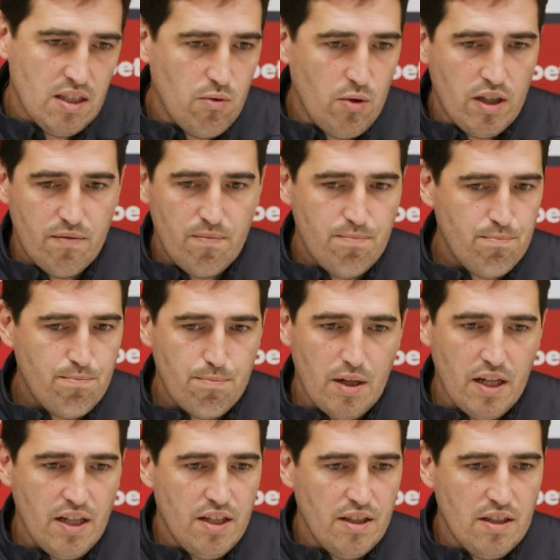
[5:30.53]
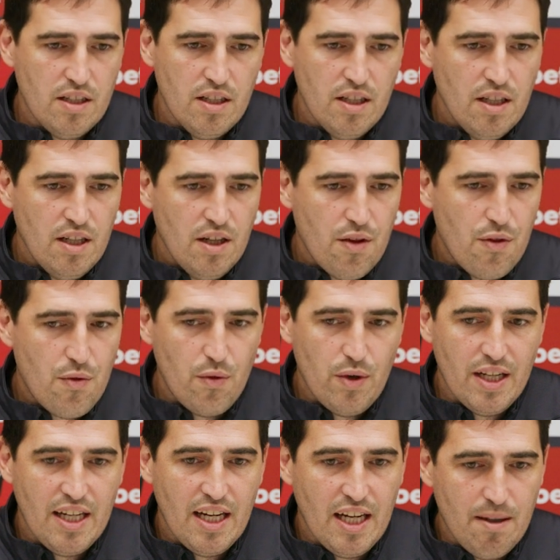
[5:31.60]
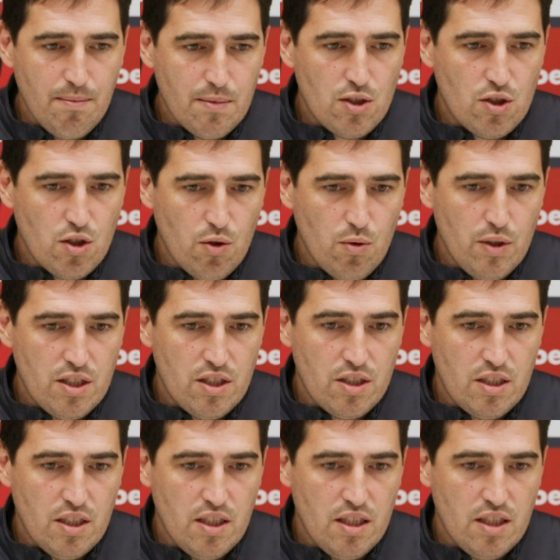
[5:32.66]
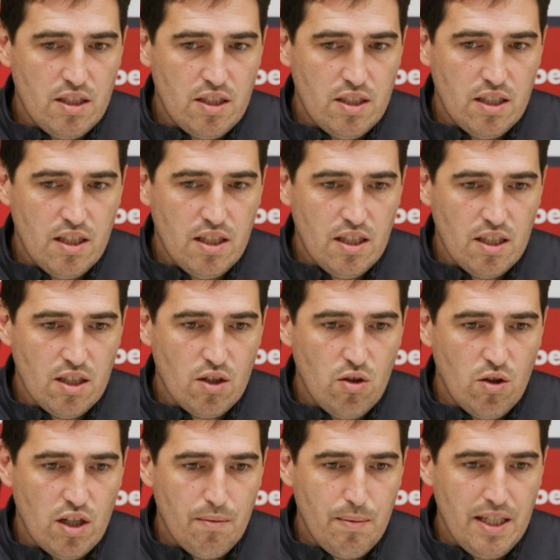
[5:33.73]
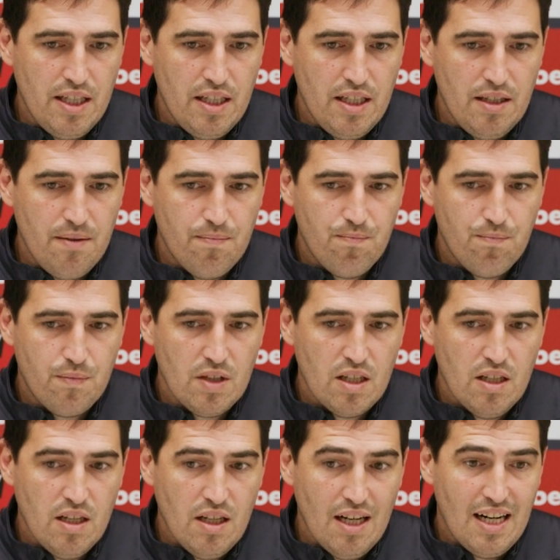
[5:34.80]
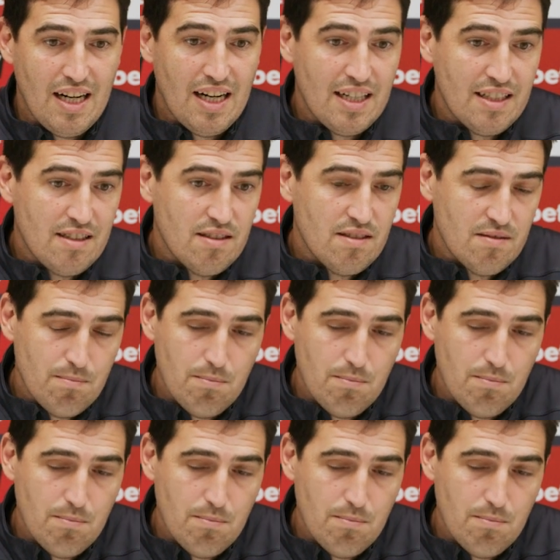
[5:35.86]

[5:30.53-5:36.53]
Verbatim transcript: we are playing 3 games, so it's going to be hard.